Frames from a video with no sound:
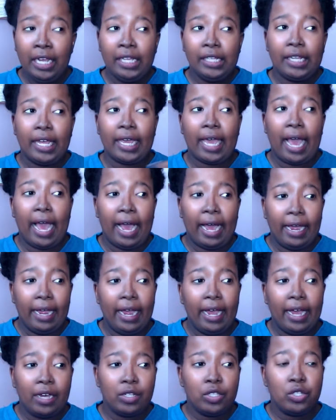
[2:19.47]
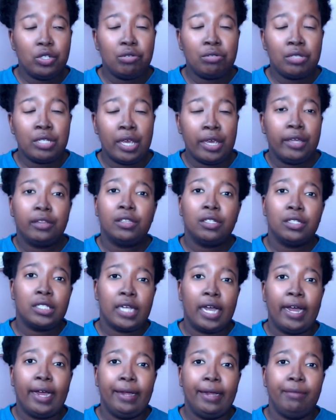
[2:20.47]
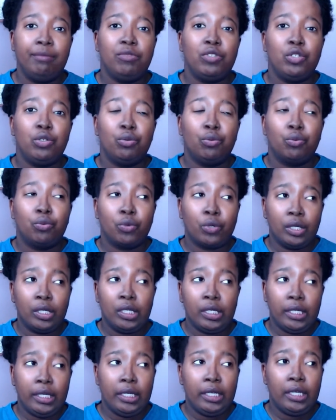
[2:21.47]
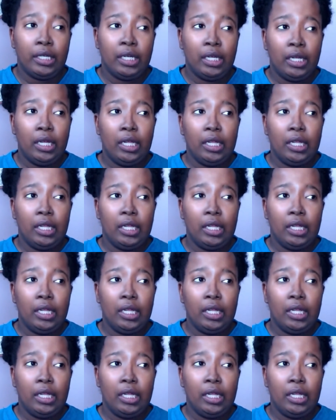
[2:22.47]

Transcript: Like I had to take the time to really